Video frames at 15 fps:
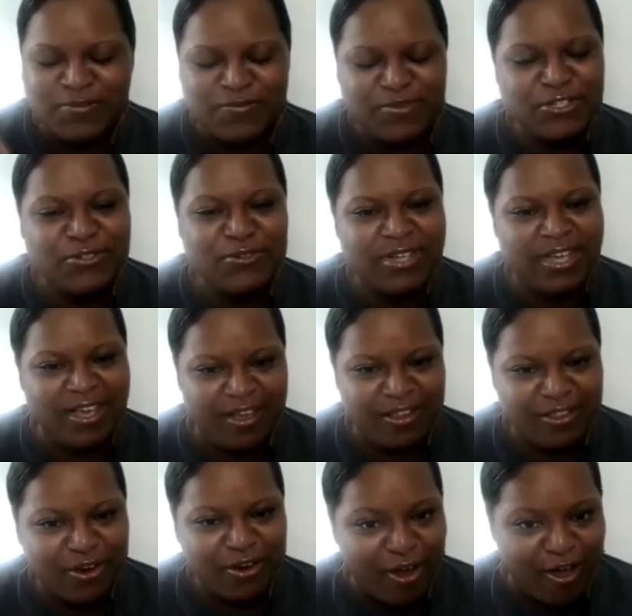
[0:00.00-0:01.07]
featuring
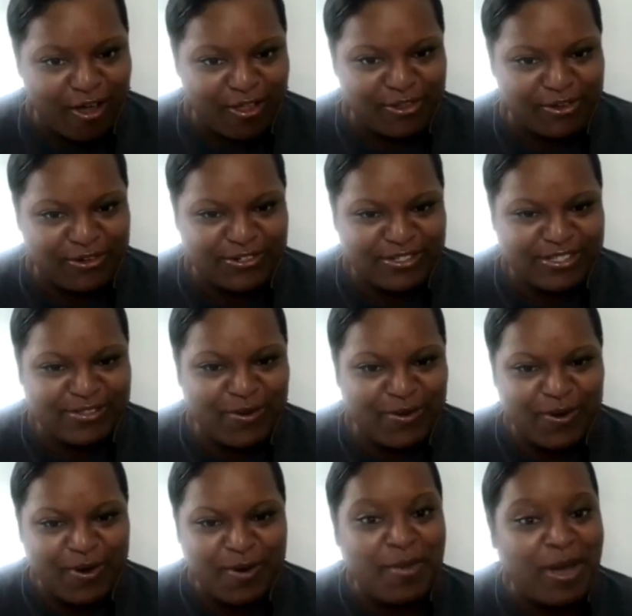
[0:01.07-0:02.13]
other authors
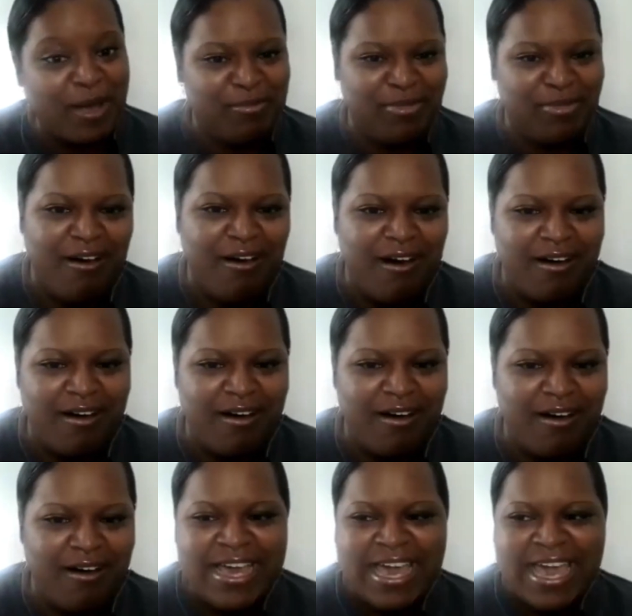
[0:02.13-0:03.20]
on my blog.
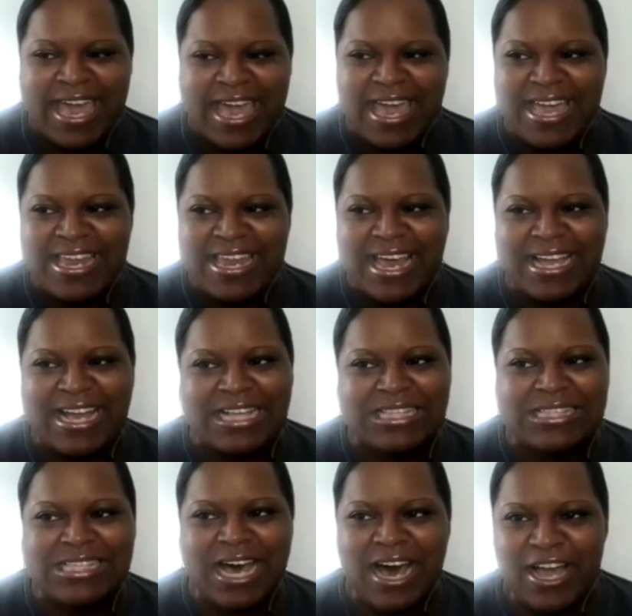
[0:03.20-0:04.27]
And I
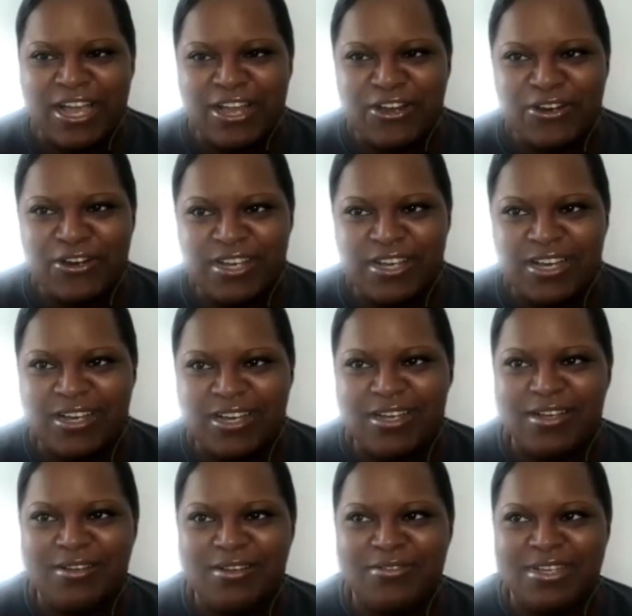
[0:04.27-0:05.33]
got tired
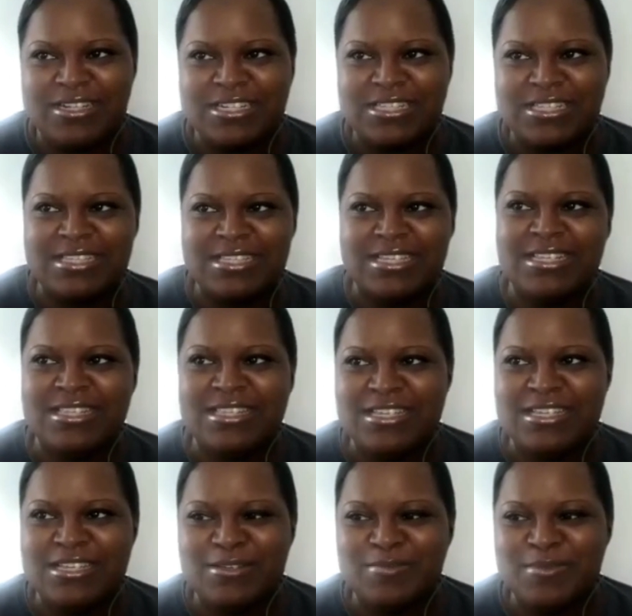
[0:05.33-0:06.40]
of like just sending
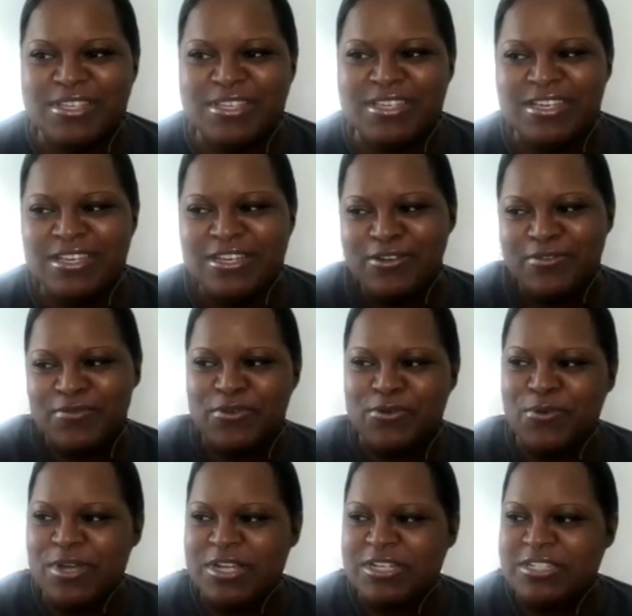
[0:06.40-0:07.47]
them the interview
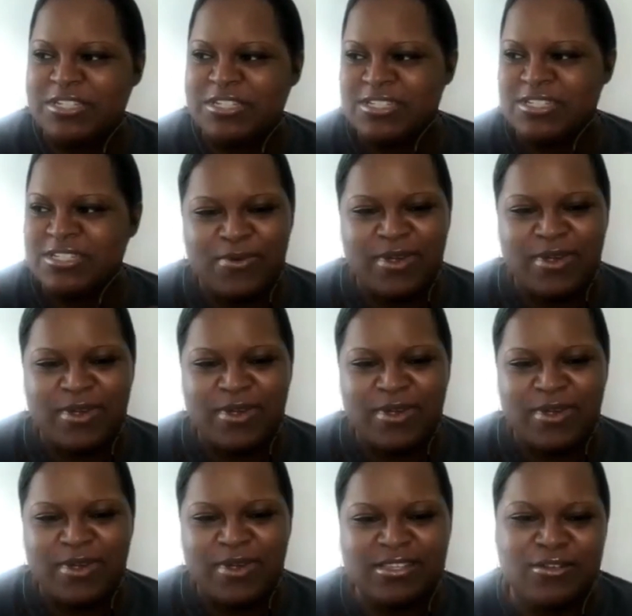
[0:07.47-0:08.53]
questions. They
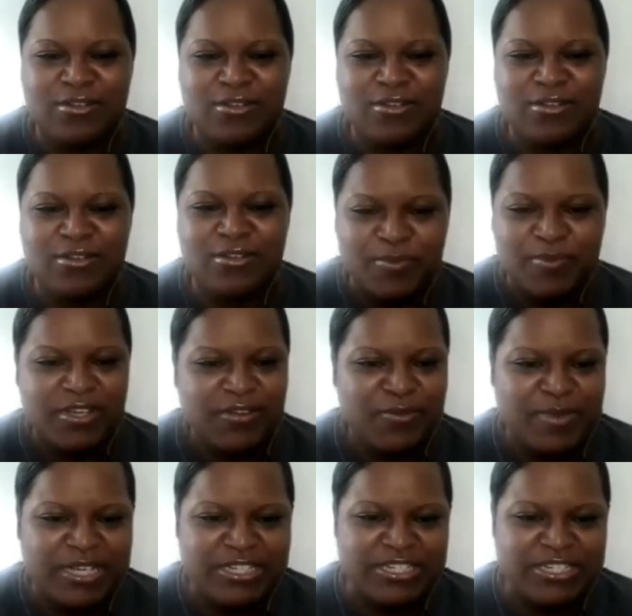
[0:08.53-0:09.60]
write out the interview
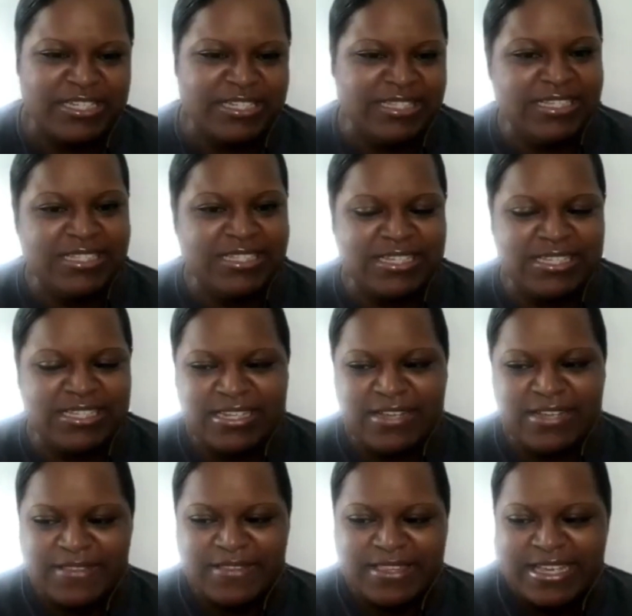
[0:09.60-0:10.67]
questions. They send
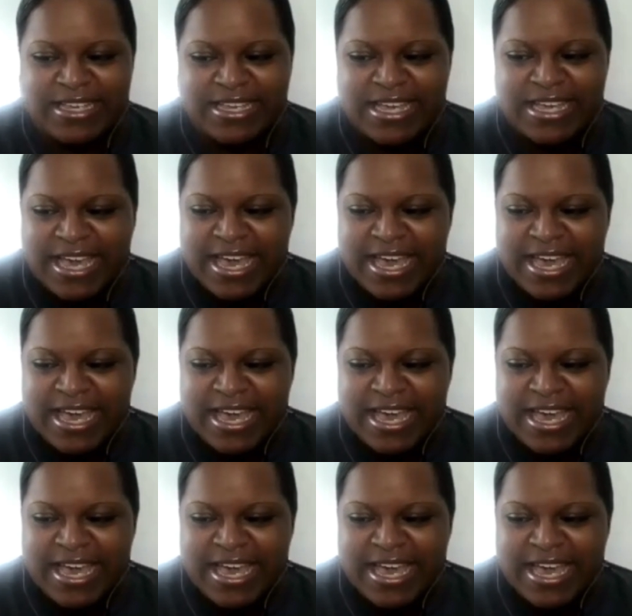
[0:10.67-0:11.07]
over their